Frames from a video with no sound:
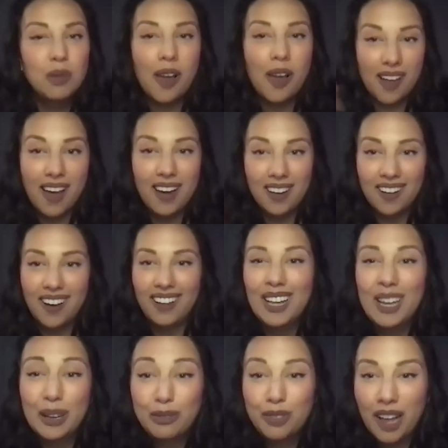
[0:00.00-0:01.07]
So I kind of got
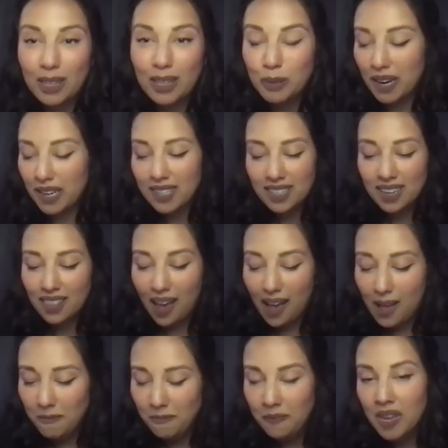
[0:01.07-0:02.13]
like flashbacks to
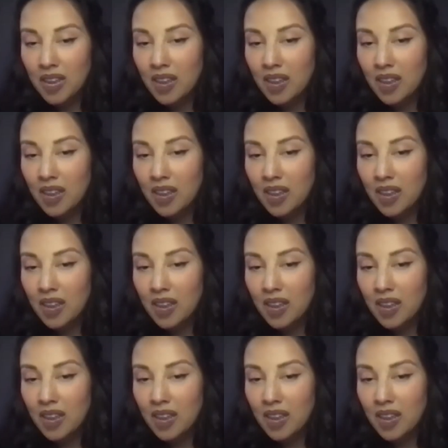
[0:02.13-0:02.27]
that.